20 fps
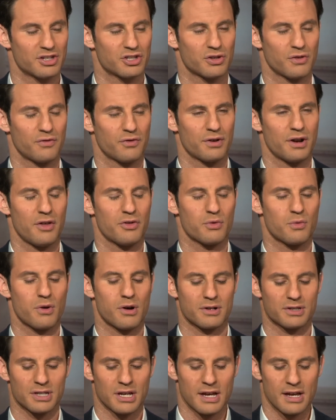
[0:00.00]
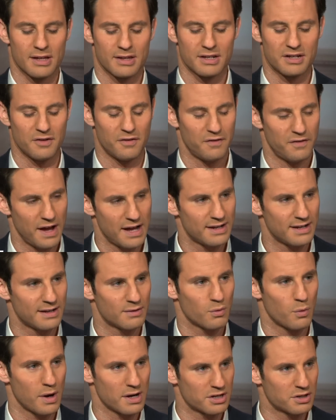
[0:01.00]
So, for in other words, the
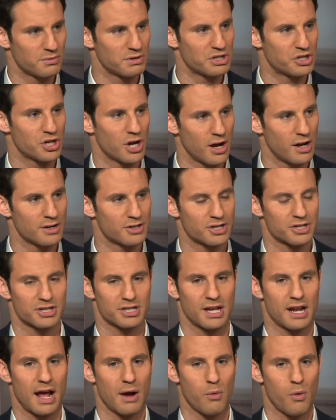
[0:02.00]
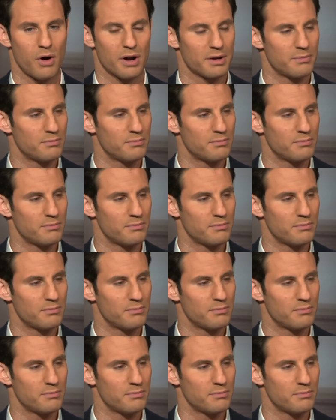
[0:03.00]
defendant went to a judge, said, I want